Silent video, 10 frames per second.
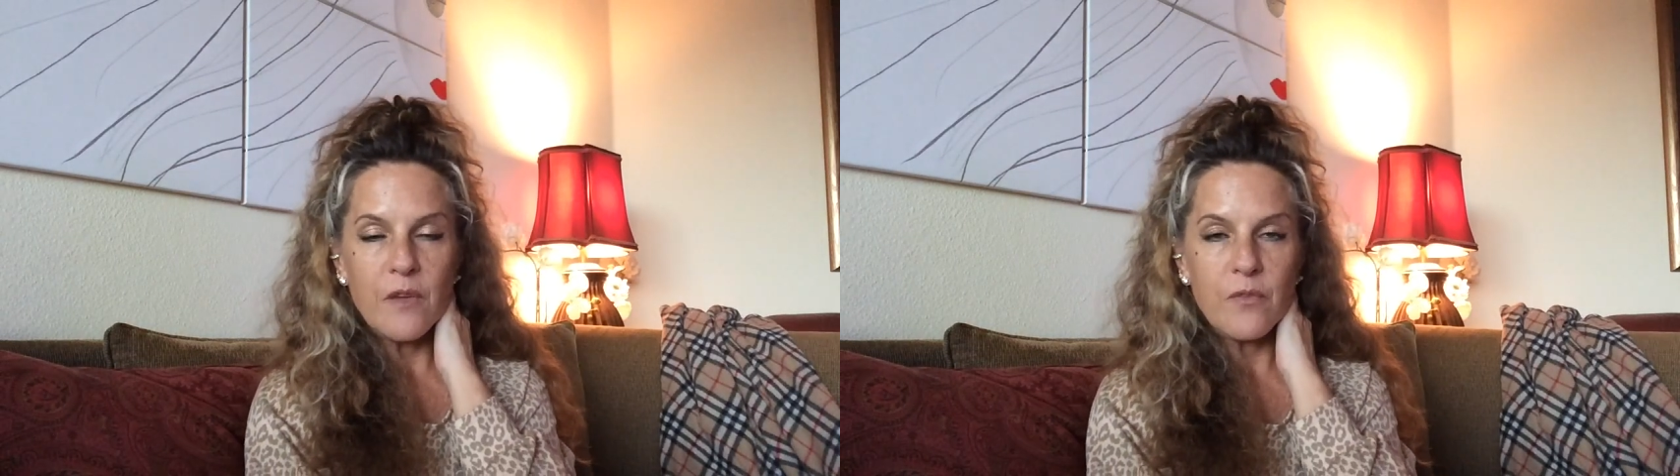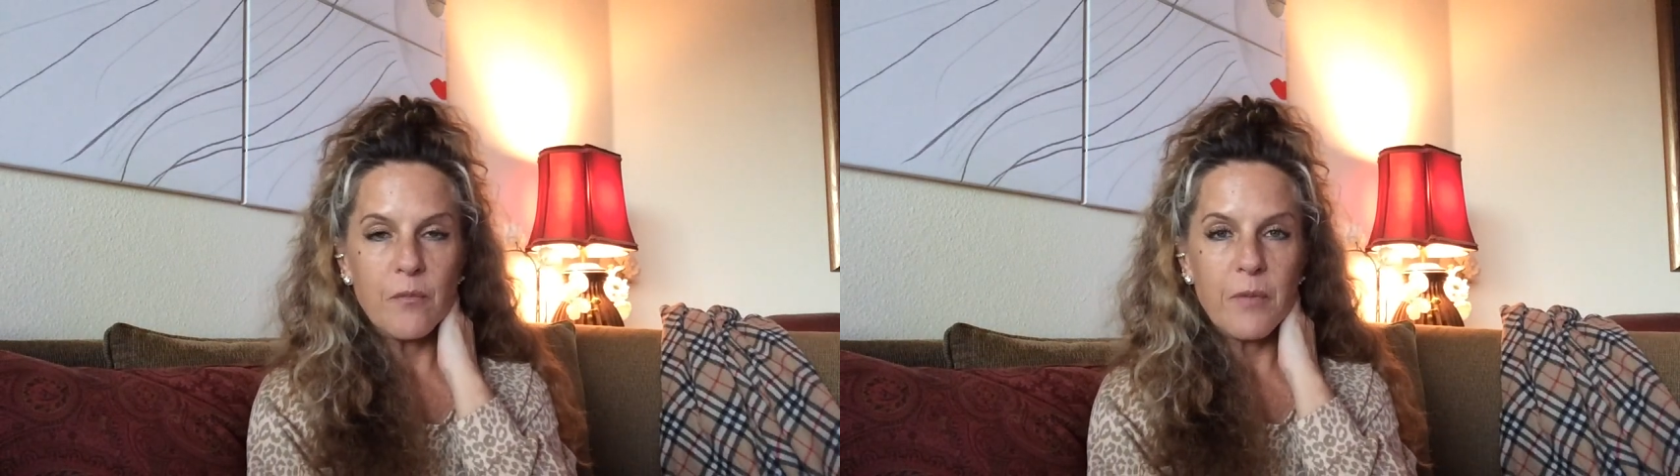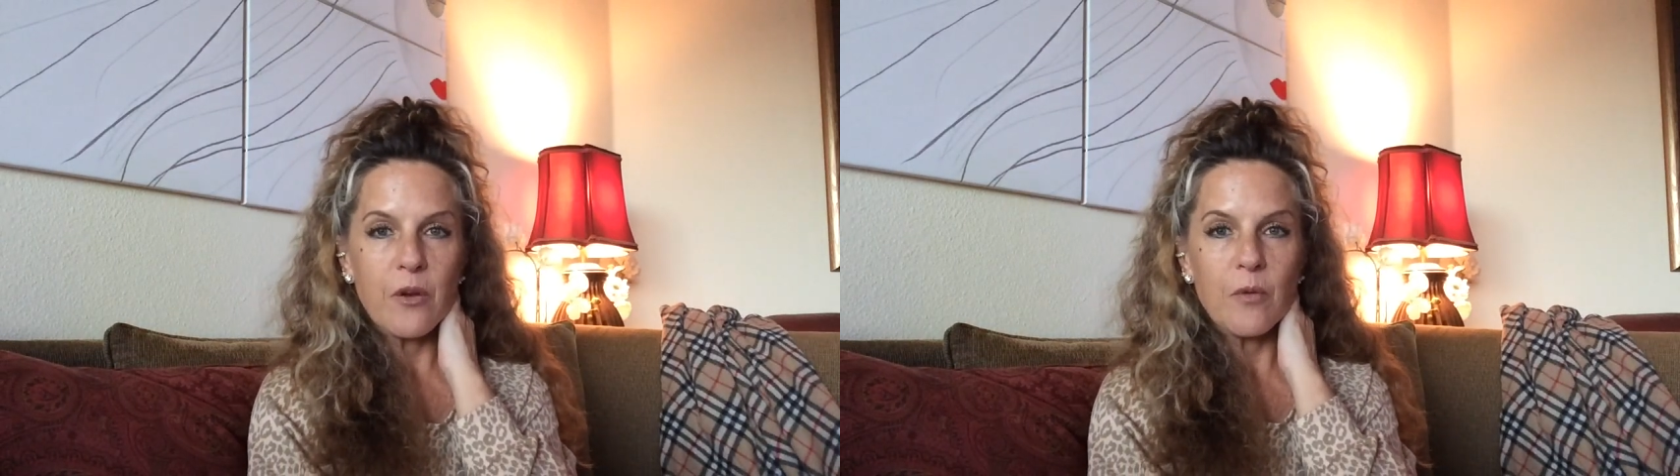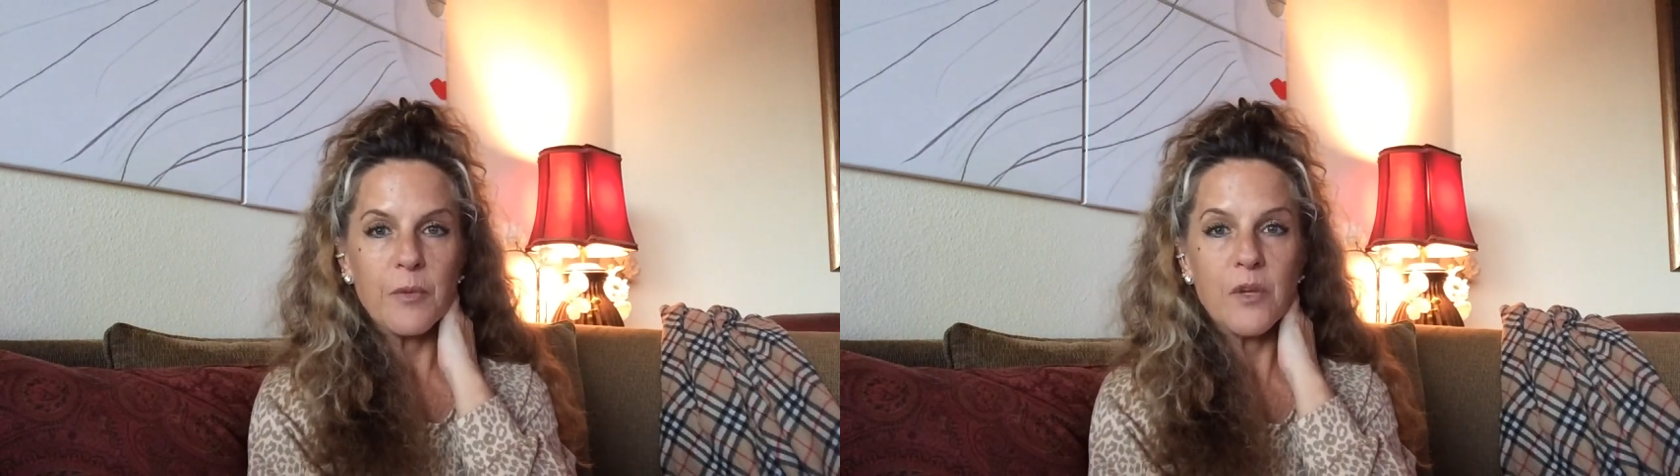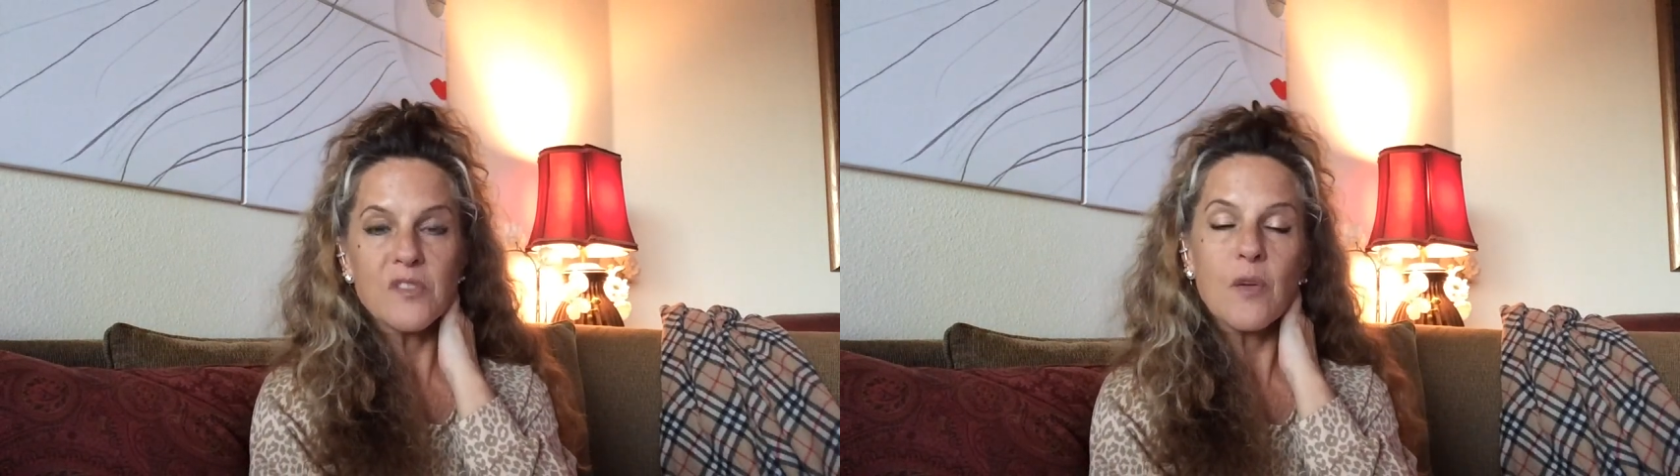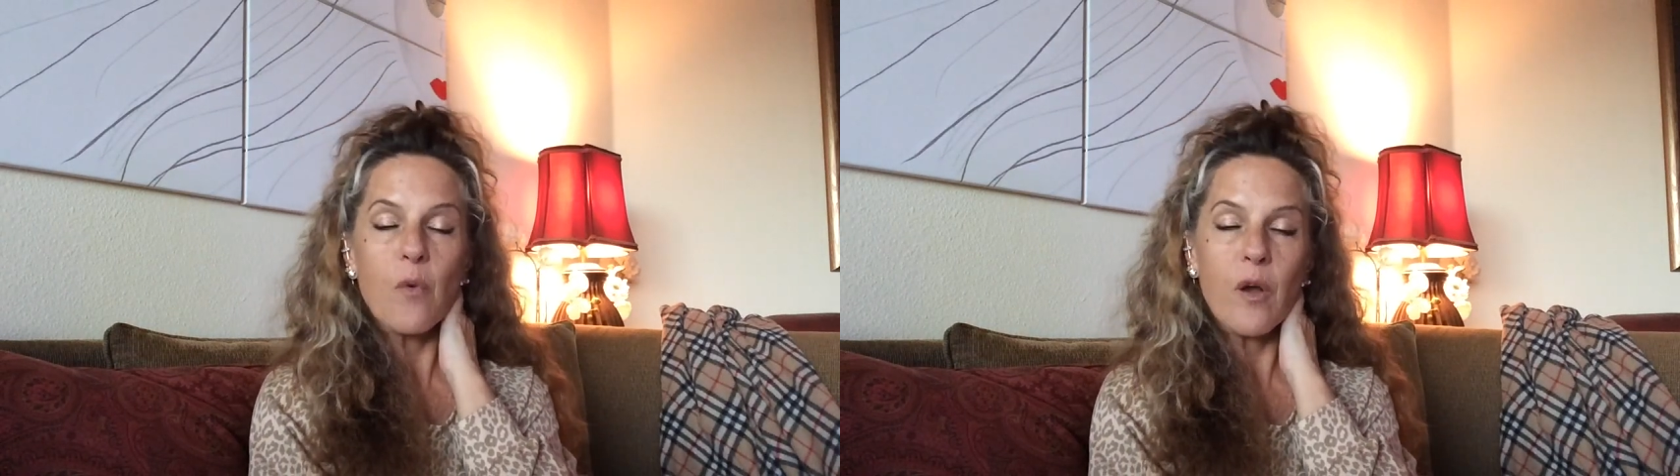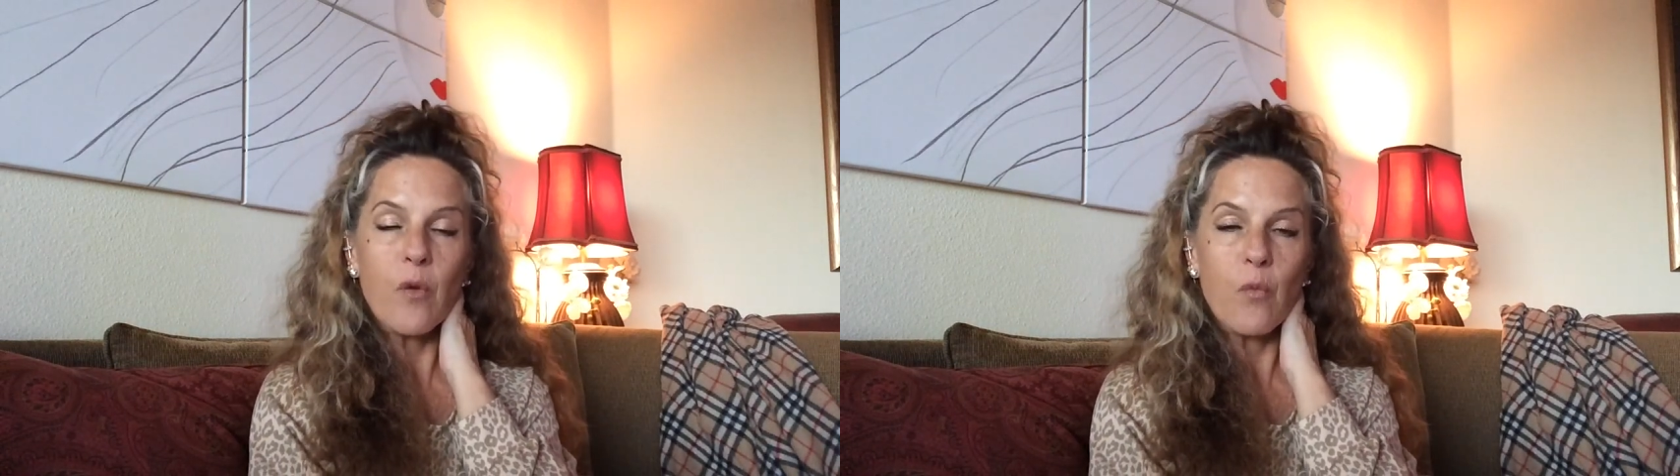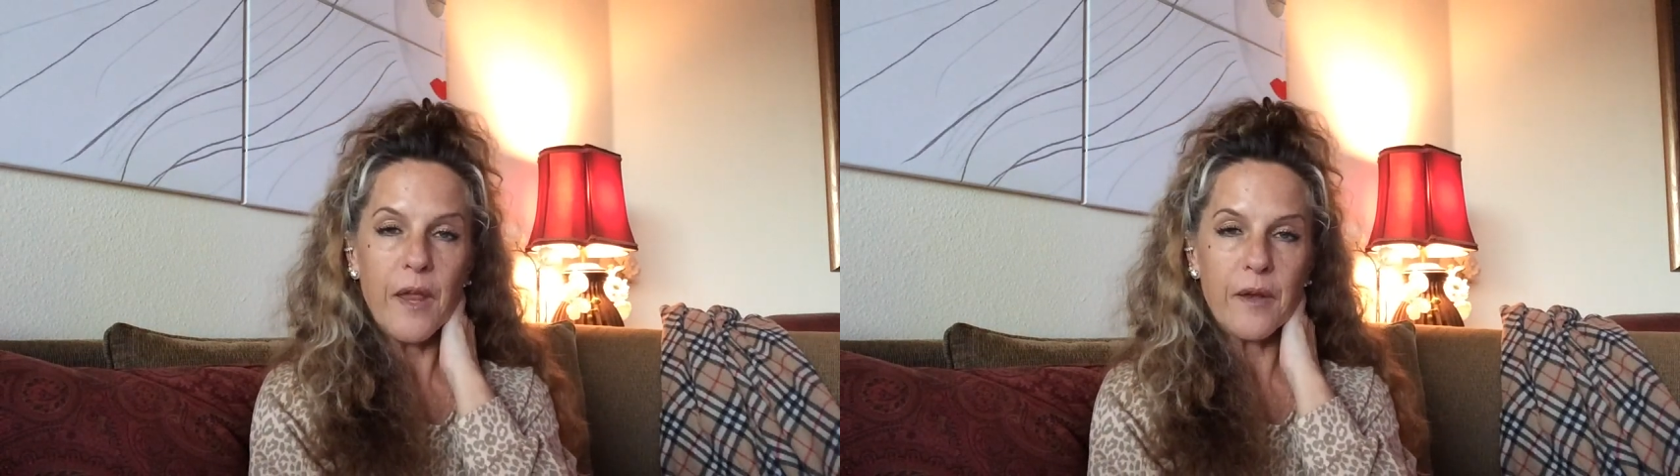even better because they want to
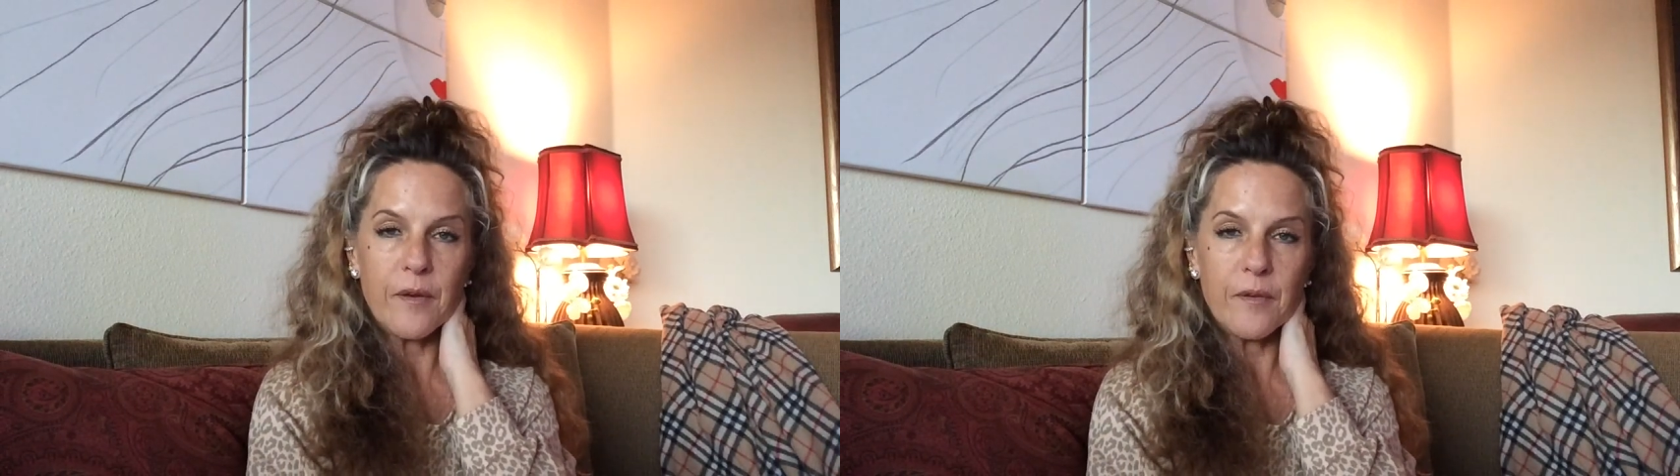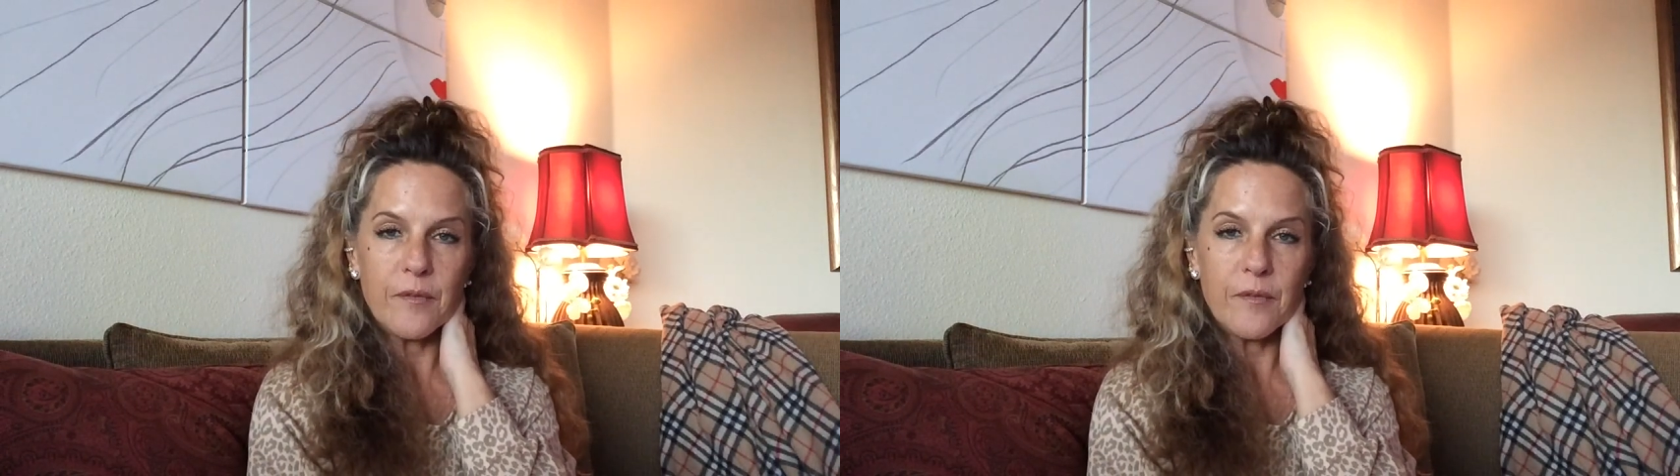win.